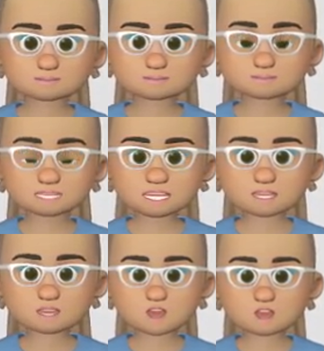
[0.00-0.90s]
that it
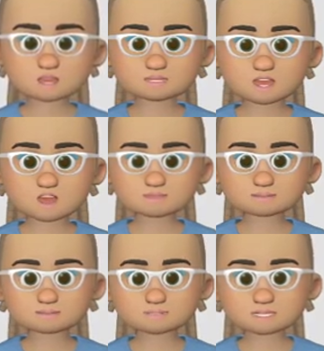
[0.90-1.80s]
comes from,
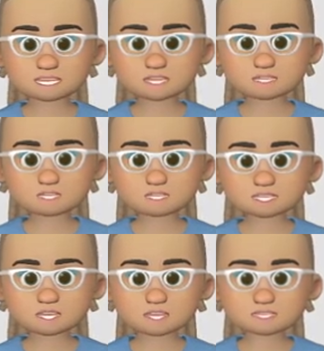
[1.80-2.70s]
remember, to
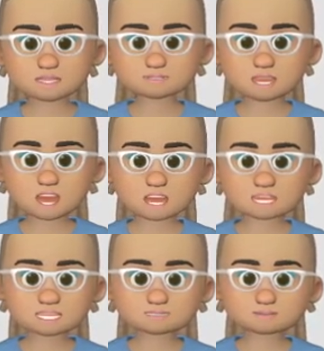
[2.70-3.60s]
revert the
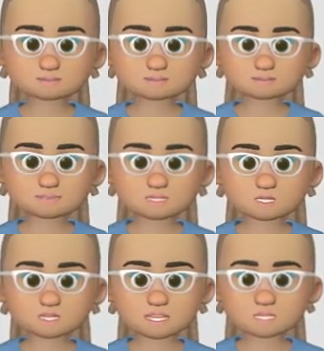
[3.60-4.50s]
process, you
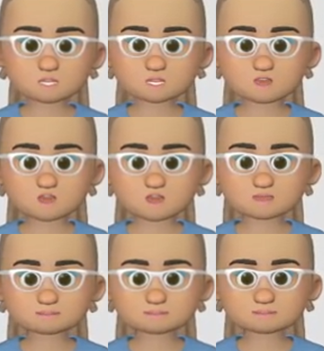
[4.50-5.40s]
remove
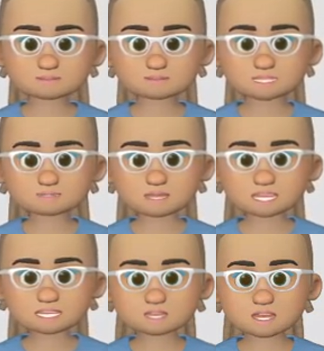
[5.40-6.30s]
the
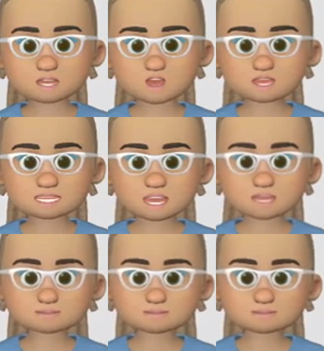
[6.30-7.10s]
ITOL,